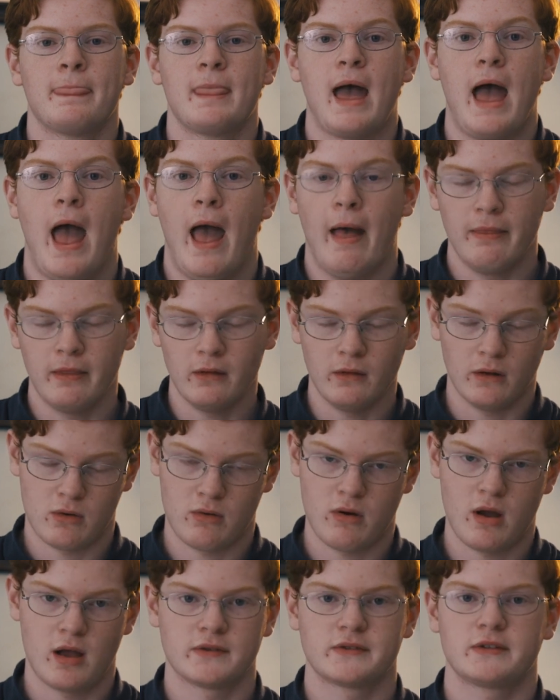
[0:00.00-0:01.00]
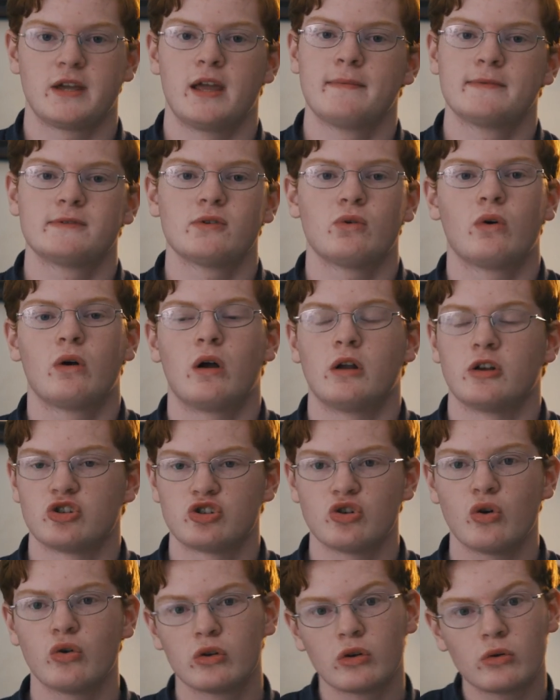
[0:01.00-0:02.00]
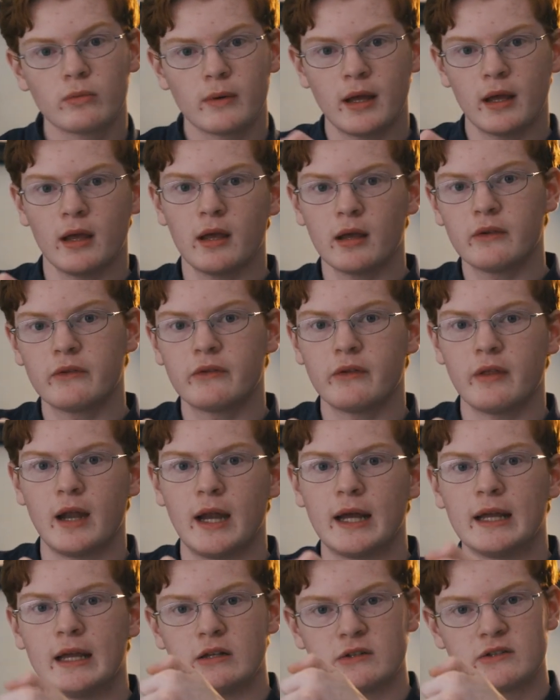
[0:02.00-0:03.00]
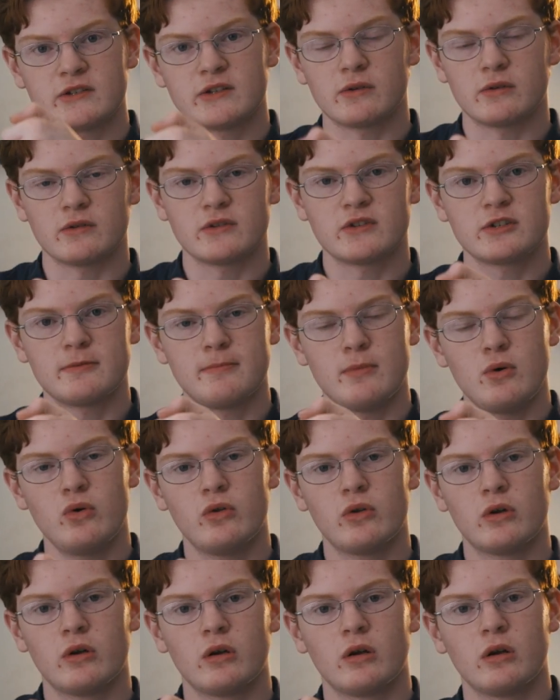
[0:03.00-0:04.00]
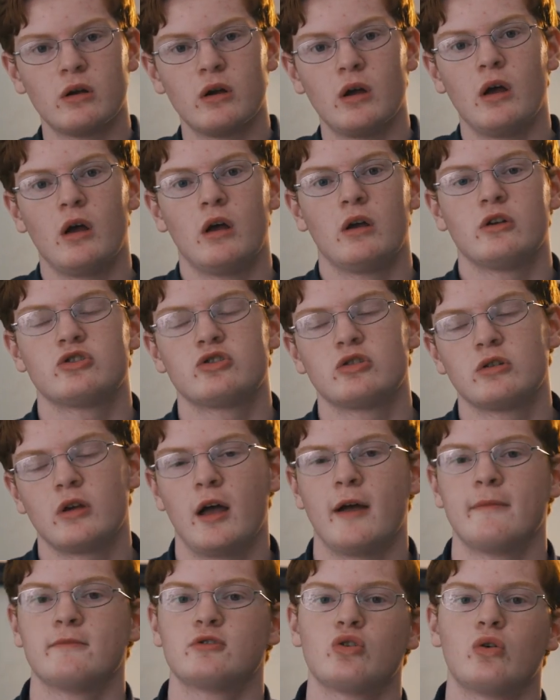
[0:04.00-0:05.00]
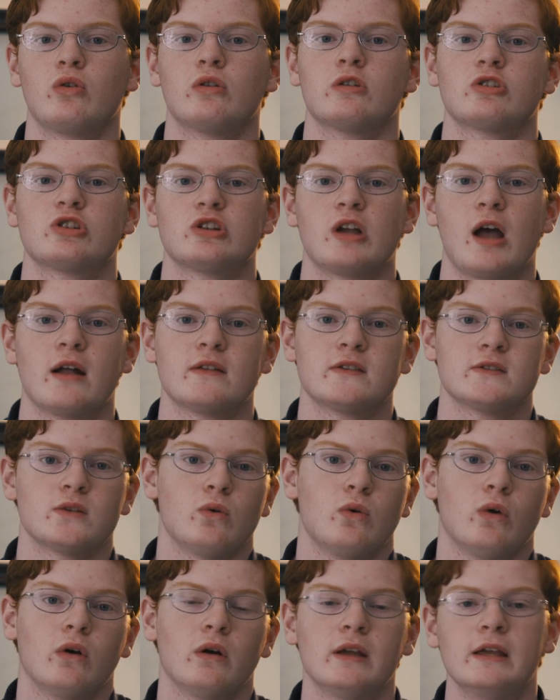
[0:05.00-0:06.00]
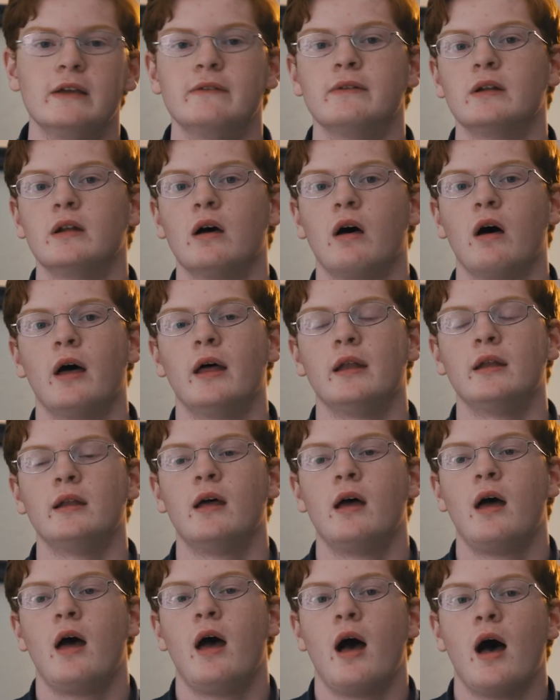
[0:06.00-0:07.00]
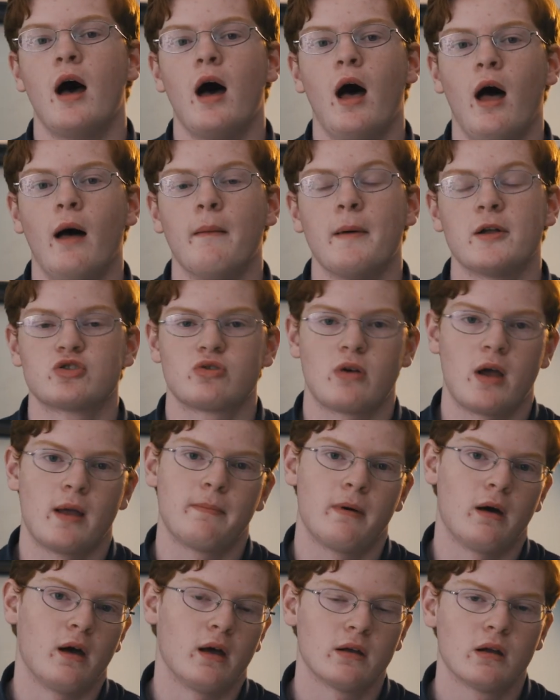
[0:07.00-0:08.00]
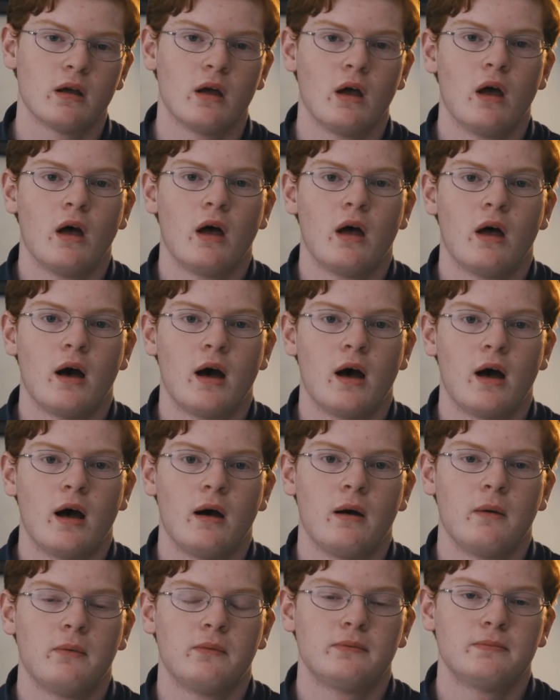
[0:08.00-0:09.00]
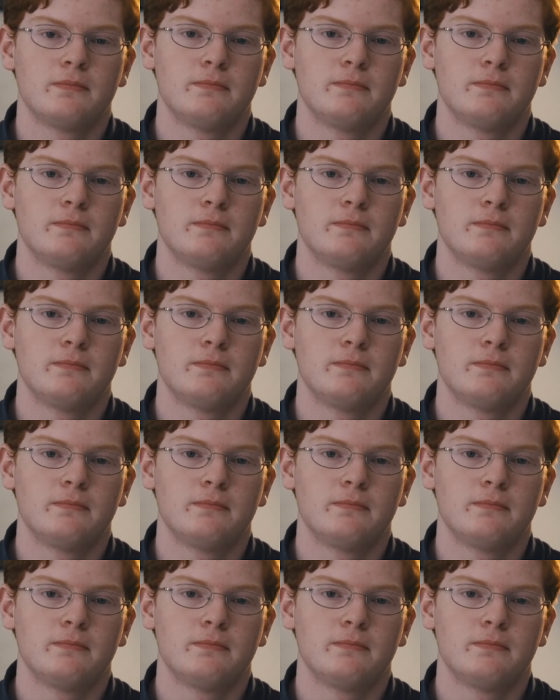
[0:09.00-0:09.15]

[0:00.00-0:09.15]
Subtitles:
at the lacrosse games, or on a shoulder rig so that I get sort of smoother shoulder shots, or even on a tripod. But